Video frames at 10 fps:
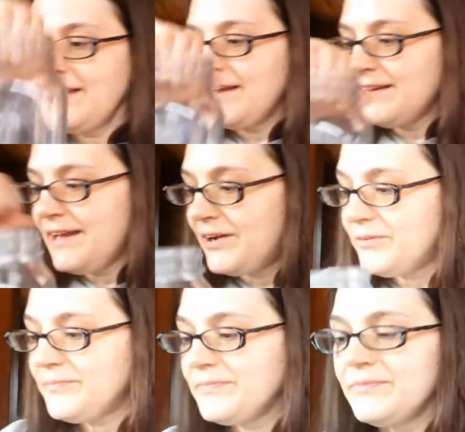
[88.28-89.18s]
Now,
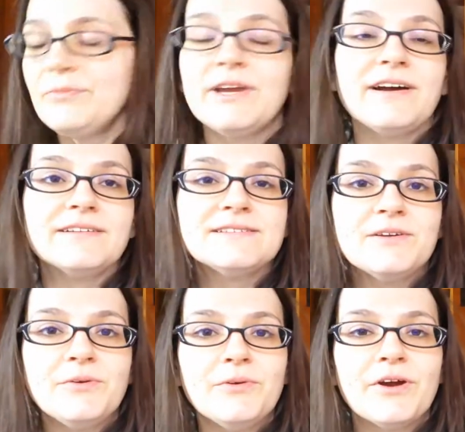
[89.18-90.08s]
we also
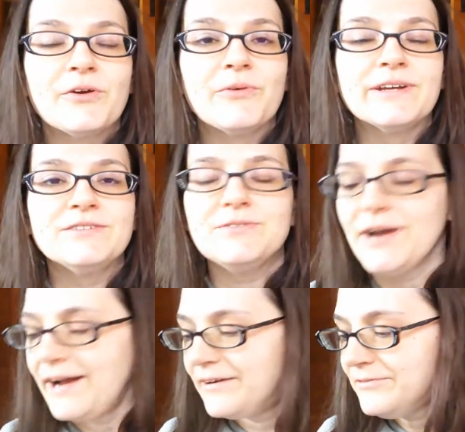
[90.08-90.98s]
are going to
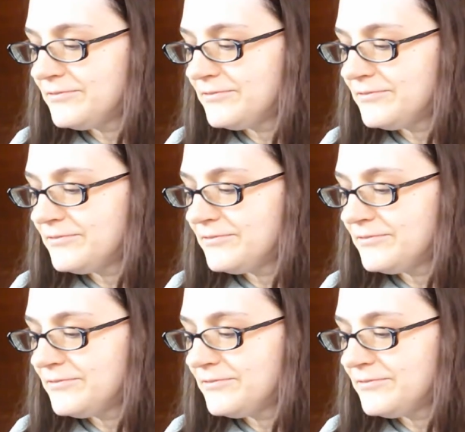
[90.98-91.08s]
have